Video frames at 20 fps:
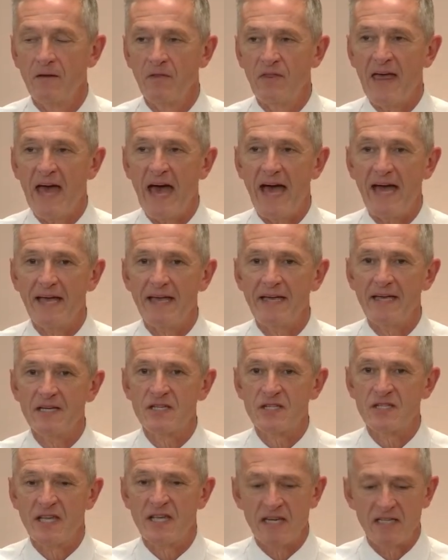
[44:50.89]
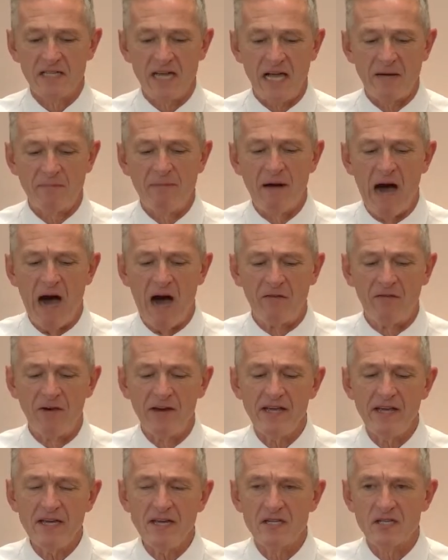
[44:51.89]
That is things like
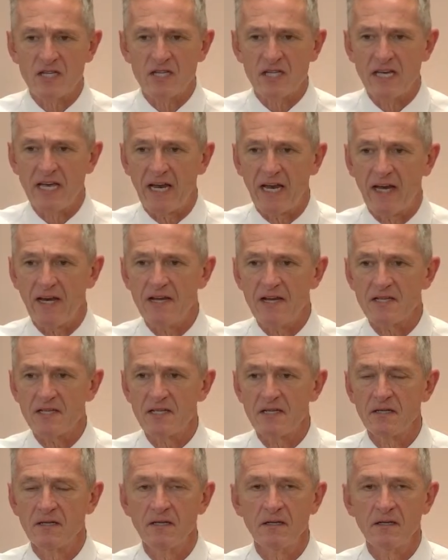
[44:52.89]
poverty, sickness.